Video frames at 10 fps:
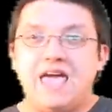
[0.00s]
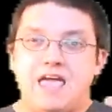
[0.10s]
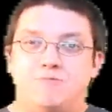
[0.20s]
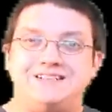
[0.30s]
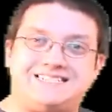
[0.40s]

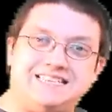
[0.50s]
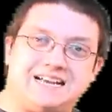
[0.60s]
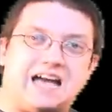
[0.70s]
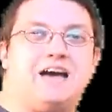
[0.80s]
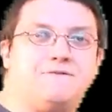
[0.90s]
and we see
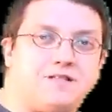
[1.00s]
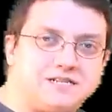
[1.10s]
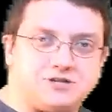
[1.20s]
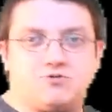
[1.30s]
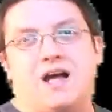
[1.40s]
the
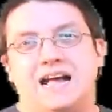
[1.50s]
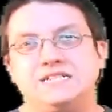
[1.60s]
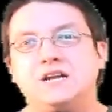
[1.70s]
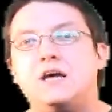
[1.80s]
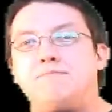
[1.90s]
conflicts arise